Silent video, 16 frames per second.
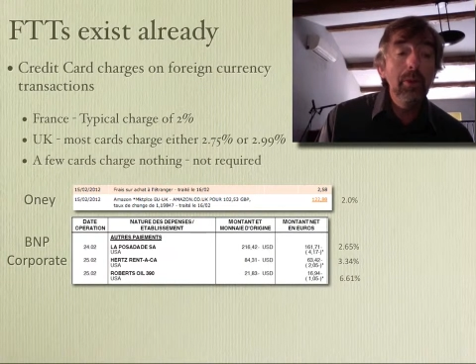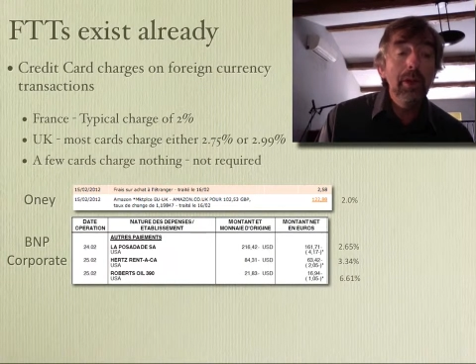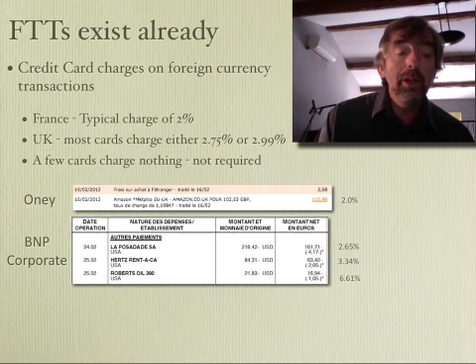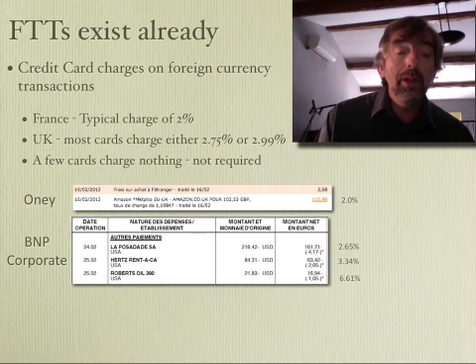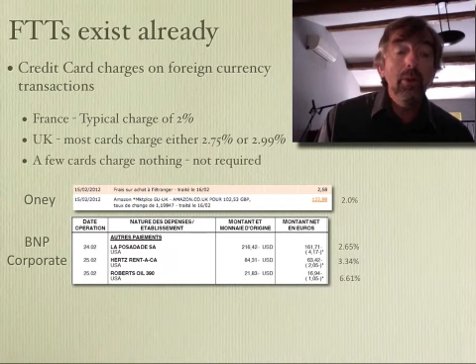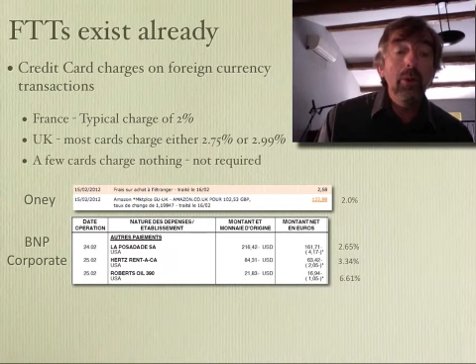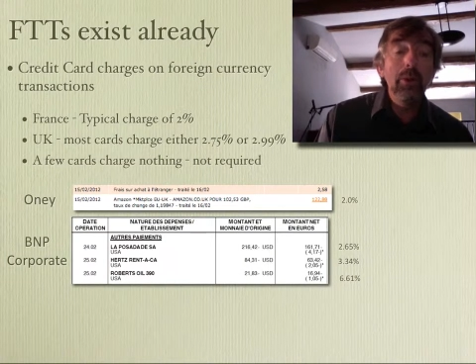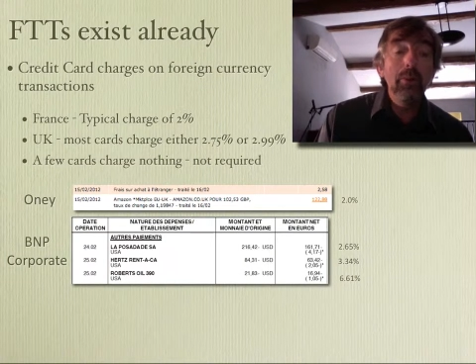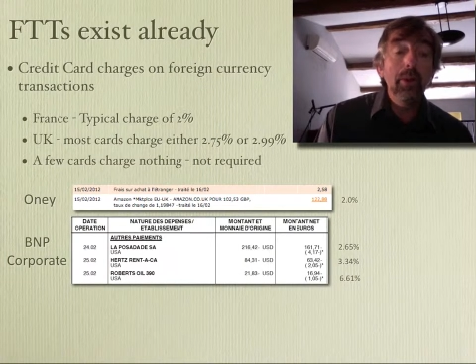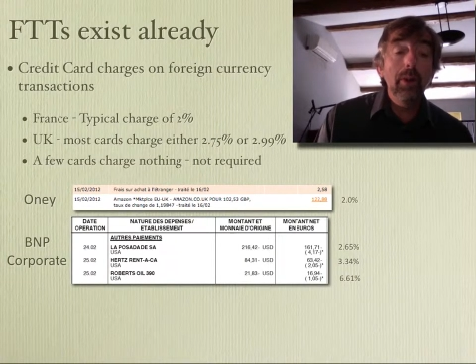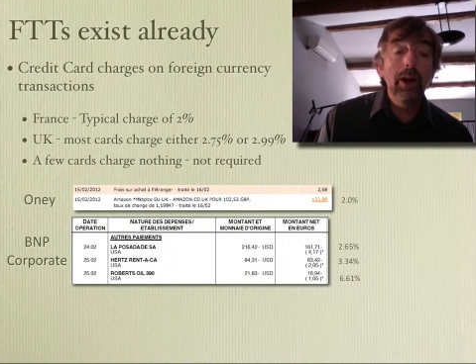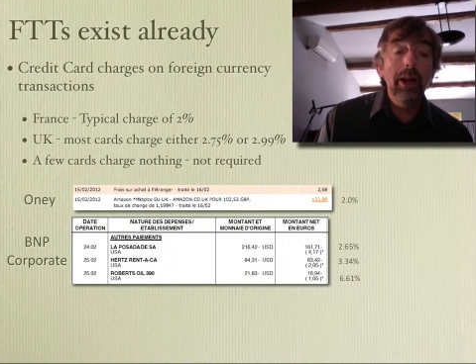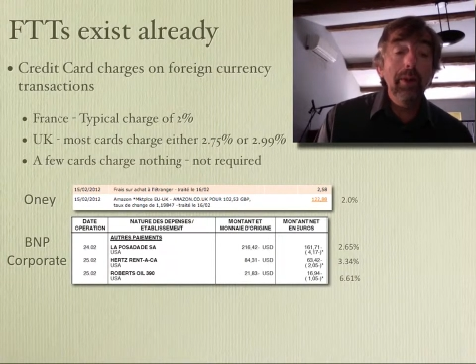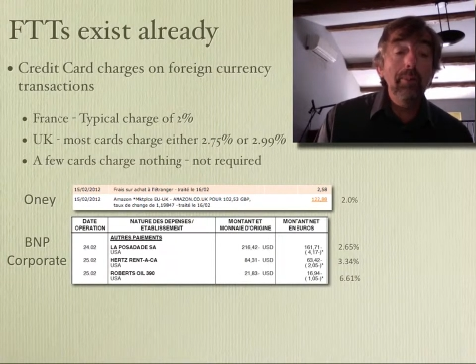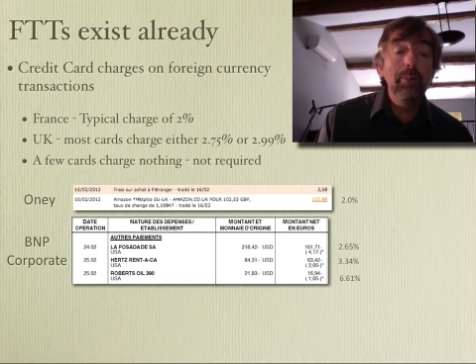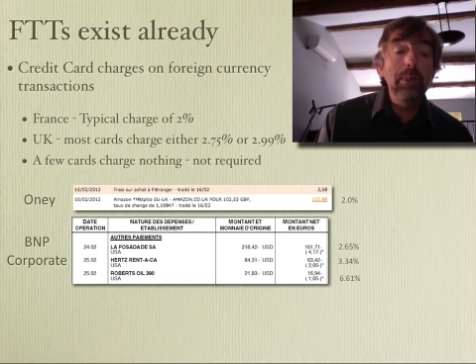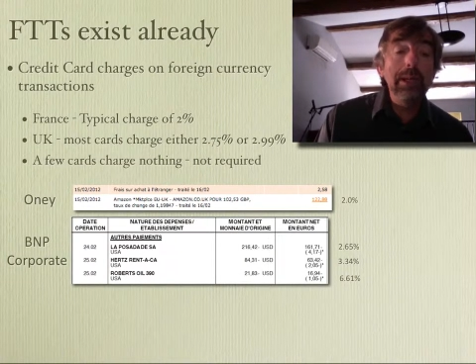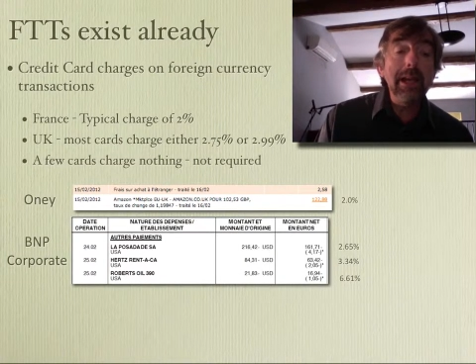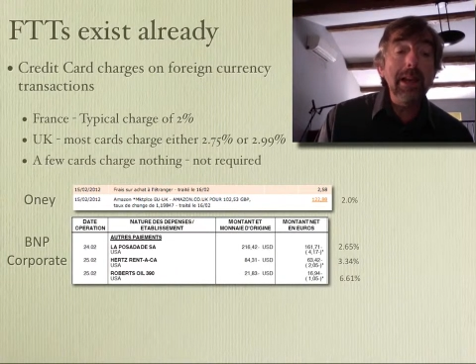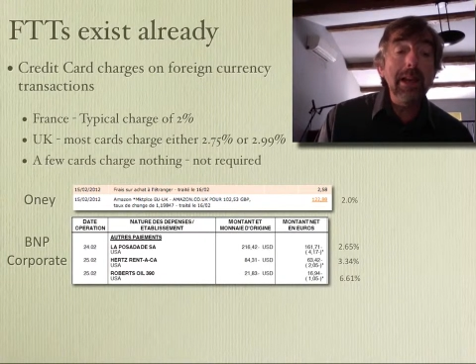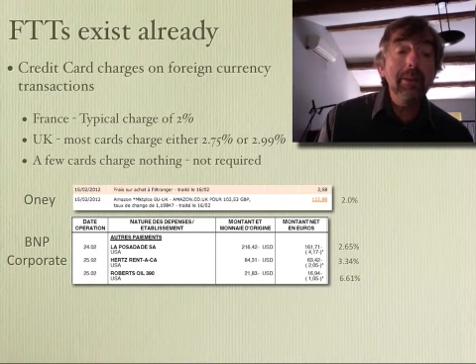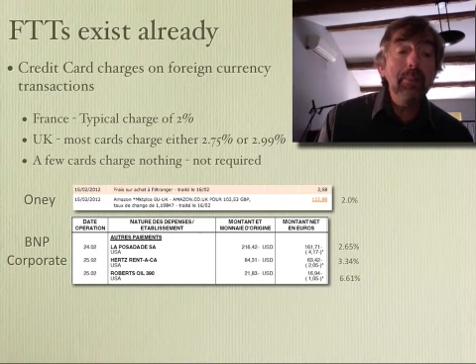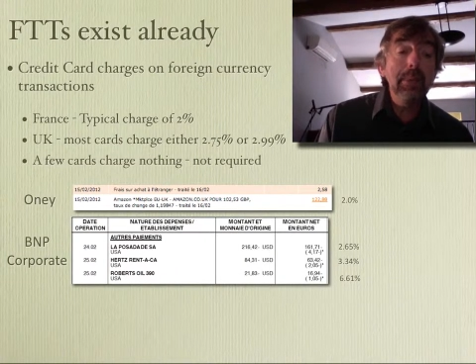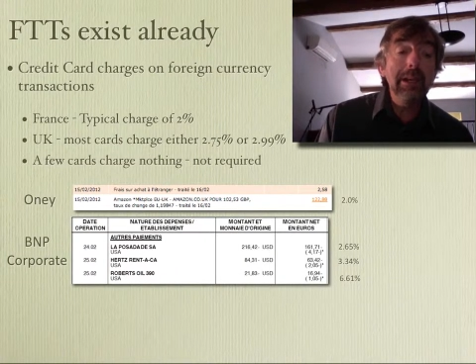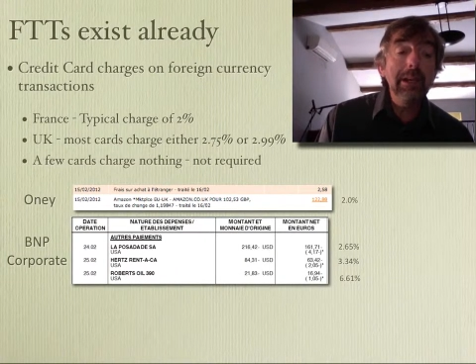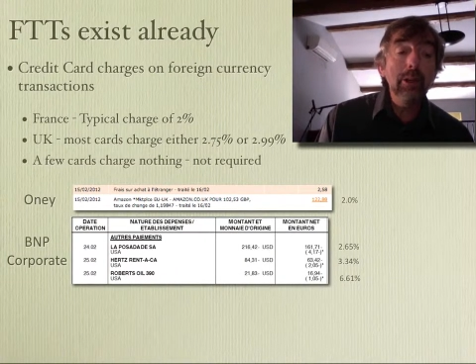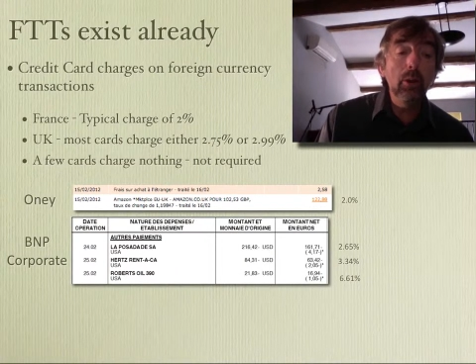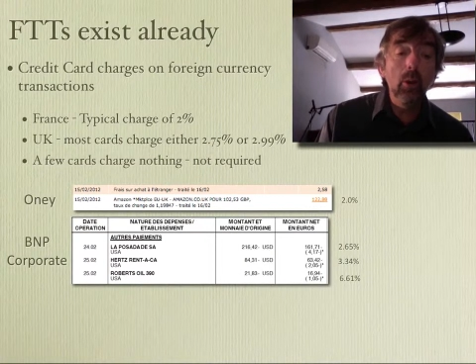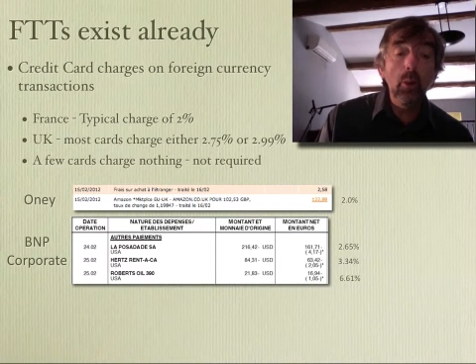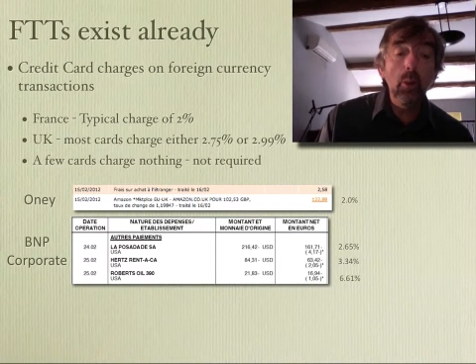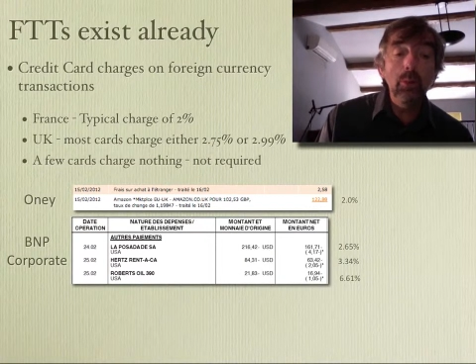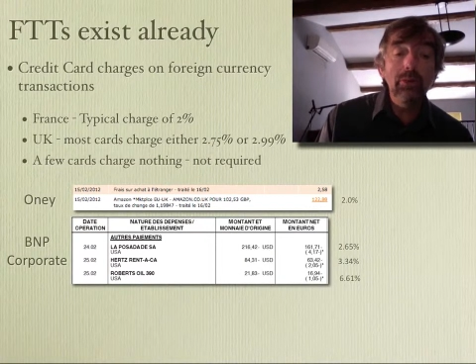With my BNP
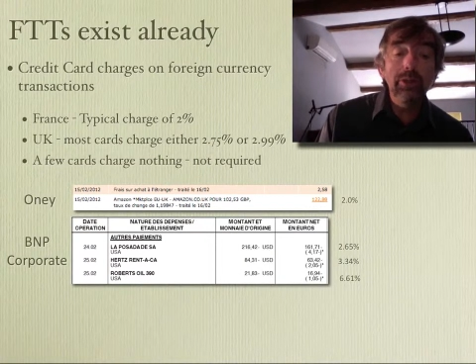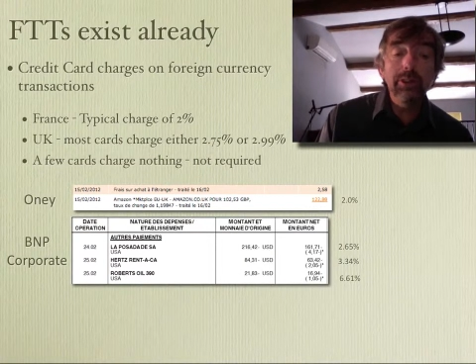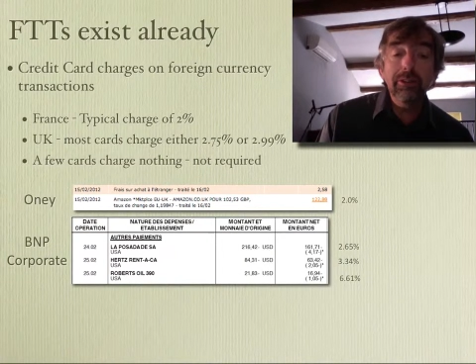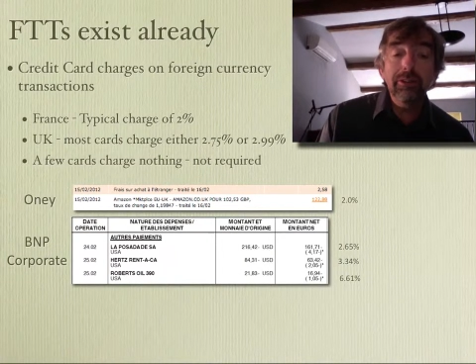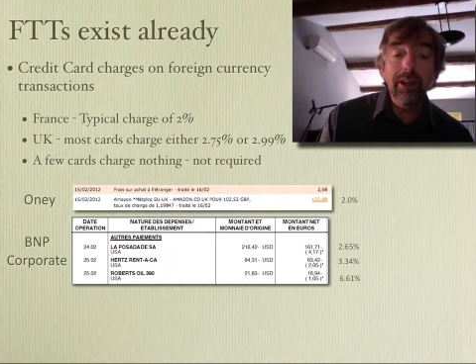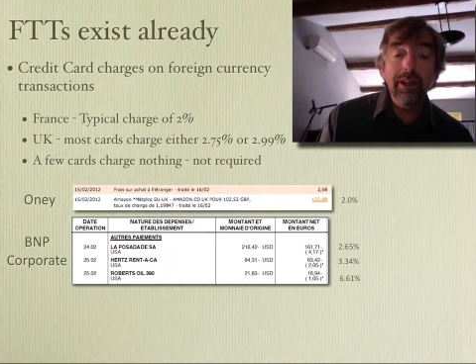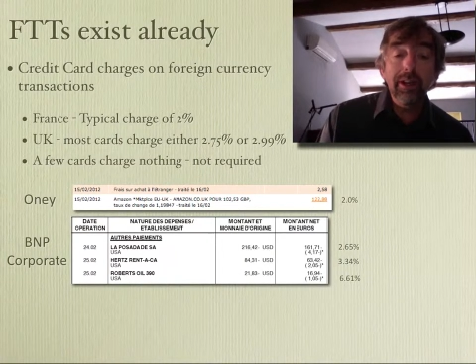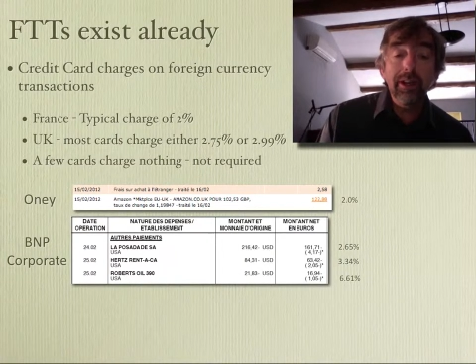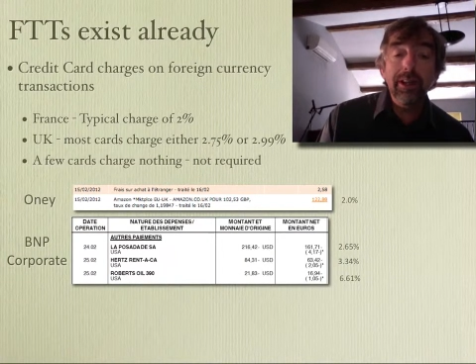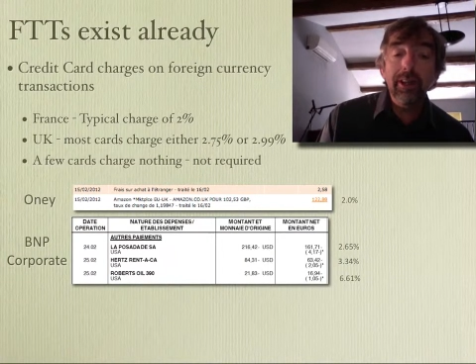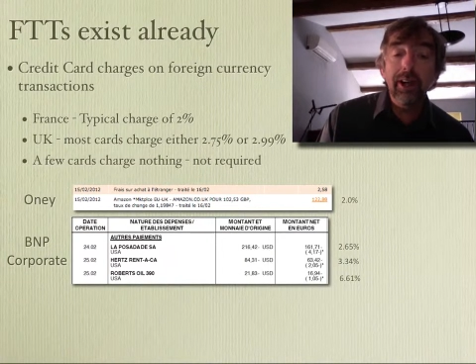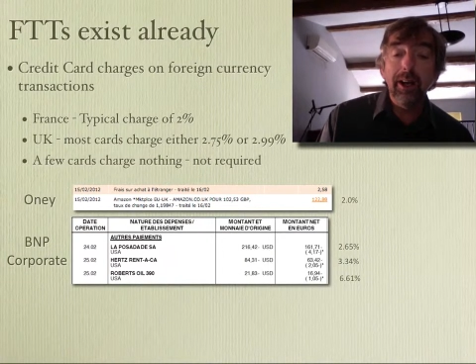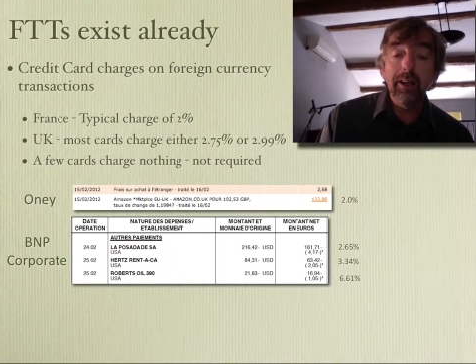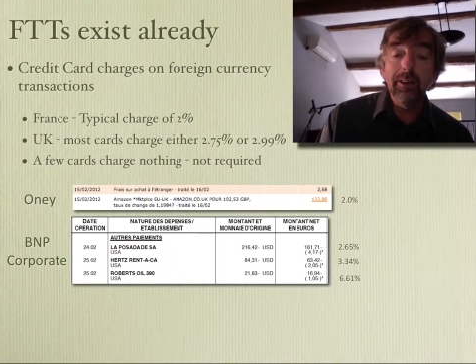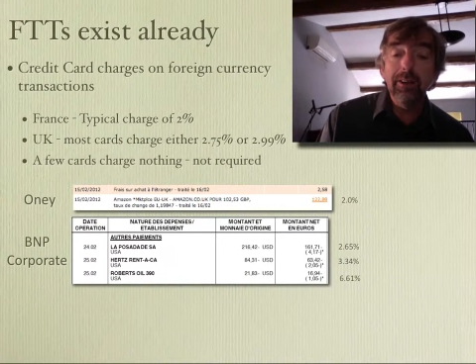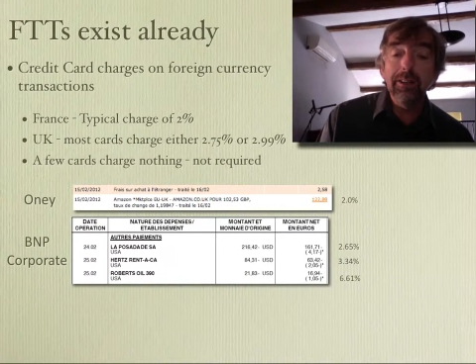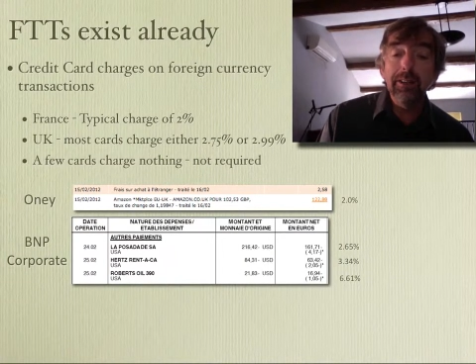corporate credit card,